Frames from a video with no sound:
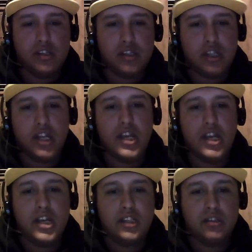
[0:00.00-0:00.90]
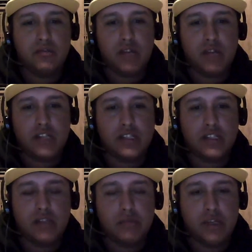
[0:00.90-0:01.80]
So they're going to
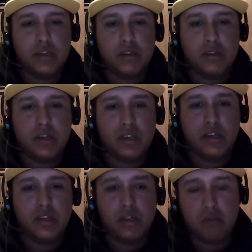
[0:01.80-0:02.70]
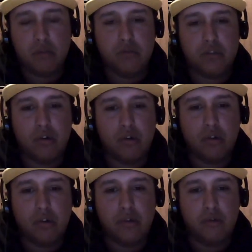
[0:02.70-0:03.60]
actually be, and the Bulls are
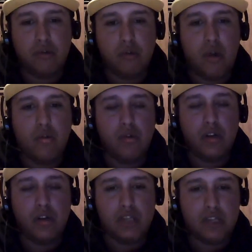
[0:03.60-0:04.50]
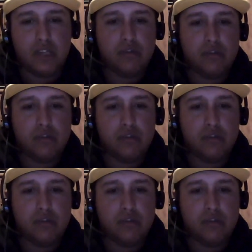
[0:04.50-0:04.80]
on a bit of a roll right now.